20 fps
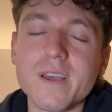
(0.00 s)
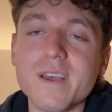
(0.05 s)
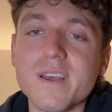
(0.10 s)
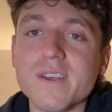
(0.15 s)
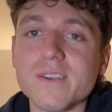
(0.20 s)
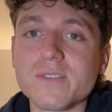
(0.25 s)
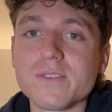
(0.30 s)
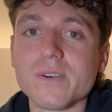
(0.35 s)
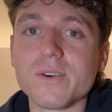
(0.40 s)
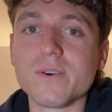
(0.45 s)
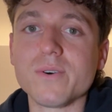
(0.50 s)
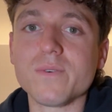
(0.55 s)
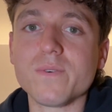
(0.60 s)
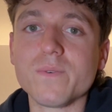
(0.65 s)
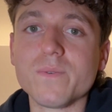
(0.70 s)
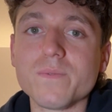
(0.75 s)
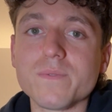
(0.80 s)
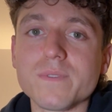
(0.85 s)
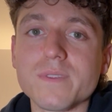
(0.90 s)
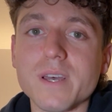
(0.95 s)

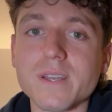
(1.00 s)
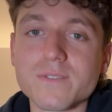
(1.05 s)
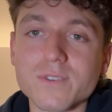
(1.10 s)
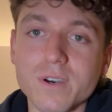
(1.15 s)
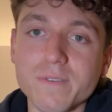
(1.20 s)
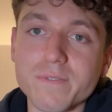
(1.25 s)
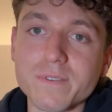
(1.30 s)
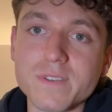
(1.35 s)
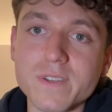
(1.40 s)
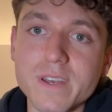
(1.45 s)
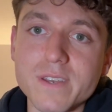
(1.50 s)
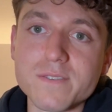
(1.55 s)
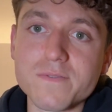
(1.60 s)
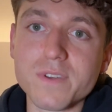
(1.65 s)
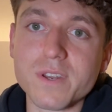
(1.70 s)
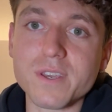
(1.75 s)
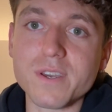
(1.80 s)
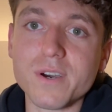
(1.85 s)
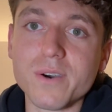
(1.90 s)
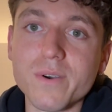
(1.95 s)
So that's all for today's
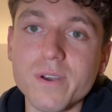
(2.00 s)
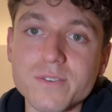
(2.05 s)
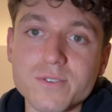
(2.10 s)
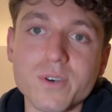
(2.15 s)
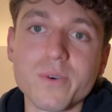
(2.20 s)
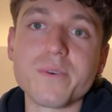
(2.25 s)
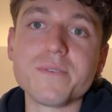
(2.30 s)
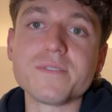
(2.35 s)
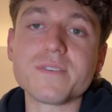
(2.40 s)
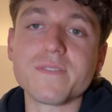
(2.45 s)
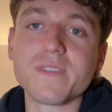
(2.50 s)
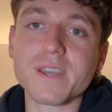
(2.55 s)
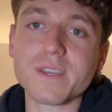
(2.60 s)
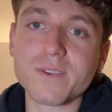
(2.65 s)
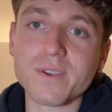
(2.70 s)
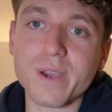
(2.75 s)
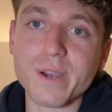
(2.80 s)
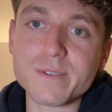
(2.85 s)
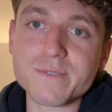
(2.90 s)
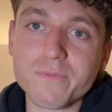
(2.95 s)
video. As always, thank
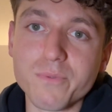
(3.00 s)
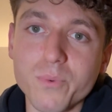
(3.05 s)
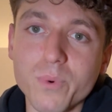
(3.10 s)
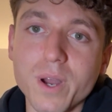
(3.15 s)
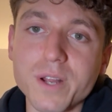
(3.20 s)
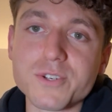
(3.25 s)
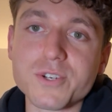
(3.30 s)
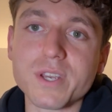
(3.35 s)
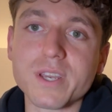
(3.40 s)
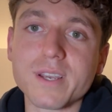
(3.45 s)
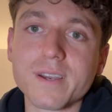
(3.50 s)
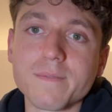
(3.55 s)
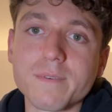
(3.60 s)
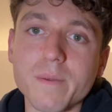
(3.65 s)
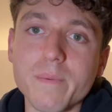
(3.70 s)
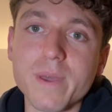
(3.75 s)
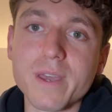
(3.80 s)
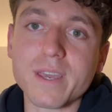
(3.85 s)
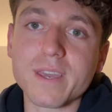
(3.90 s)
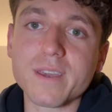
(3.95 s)
you guys for watching. I'm
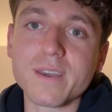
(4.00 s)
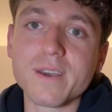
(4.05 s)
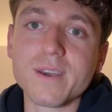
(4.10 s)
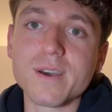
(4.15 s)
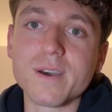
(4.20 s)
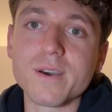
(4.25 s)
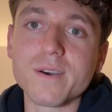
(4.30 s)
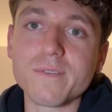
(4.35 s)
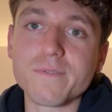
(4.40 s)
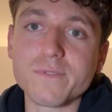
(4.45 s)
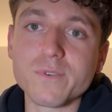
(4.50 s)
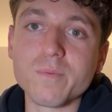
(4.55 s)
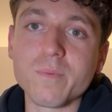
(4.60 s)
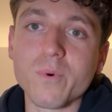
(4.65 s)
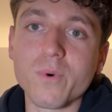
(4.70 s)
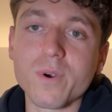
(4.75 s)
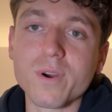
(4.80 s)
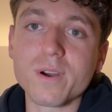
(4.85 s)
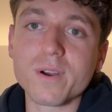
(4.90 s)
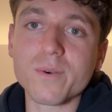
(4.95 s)
going to make a few
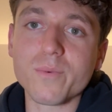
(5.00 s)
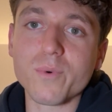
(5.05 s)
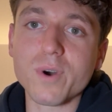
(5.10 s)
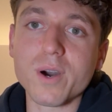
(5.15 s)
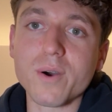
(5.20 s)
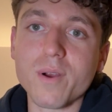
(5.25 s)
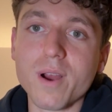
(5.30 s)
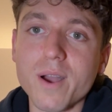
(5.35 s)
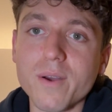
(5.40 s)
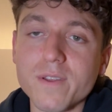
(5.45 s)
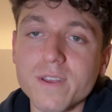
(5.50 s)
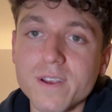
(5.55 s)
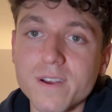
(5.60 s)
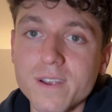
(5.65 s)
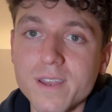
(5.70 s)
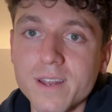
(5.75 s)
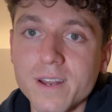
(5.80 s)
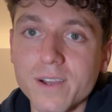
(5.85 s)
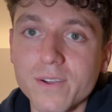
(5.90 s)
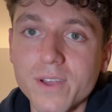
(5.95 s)
more while we're out here
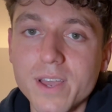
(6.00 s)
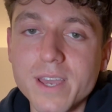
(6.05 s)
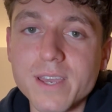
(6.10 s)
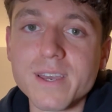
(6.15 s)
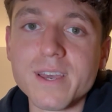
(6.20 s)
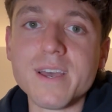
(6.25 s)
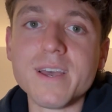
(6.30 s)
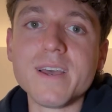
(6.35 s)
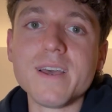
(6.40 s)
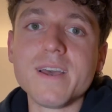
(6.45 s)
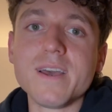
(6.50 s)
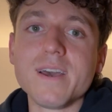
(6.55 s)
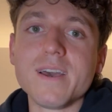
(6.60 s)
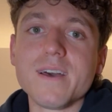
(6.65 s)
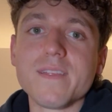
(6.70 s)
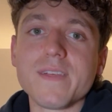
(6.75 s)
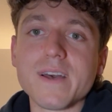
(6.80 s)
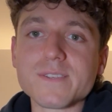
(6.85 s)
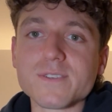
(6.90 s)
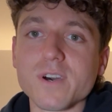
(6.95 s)
in LA.
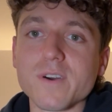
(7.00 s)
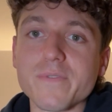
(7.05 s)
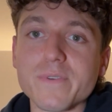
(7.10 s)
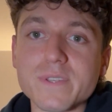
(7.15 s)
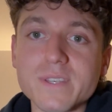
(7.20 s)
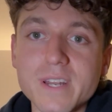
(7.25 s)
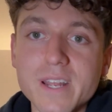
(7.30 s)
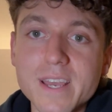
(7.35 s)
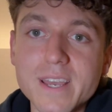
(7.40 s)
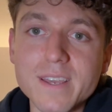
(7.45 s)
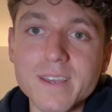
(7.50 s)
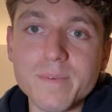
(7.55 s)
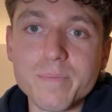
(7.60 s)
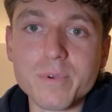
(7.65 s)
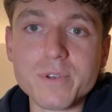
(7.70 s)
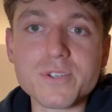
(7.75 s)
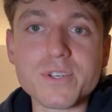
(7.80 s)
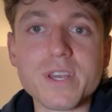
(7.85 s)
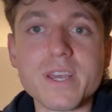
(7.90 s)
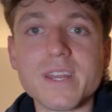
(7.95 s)
That's all for today.
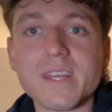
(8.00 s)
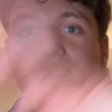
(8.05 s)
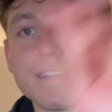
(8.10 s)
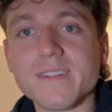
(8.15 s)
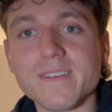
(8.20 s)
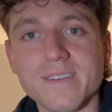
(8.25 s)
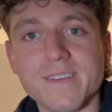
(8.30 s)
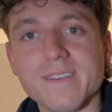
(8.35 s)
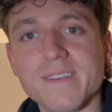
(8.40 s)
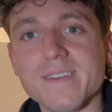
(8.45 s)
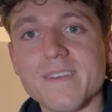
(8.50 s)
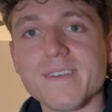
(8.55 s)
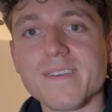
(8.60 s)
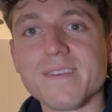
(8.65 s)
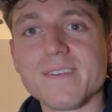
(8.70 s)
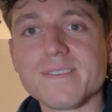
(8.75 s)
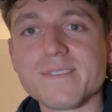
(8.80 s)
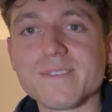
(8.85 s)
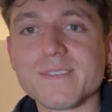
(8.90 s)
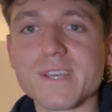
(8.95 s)
Appreciate it.
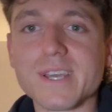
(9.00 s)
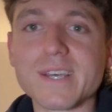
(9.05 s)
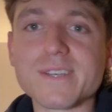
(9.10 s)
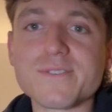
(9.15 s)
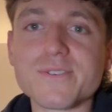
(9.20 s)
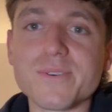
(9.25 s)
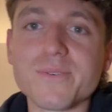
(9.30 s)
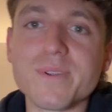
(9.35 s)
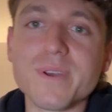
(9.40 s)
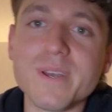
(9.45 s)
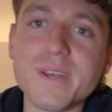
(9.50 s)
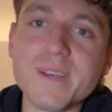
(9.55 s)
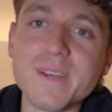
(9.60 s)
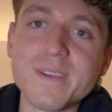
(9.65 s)
See you guys soon.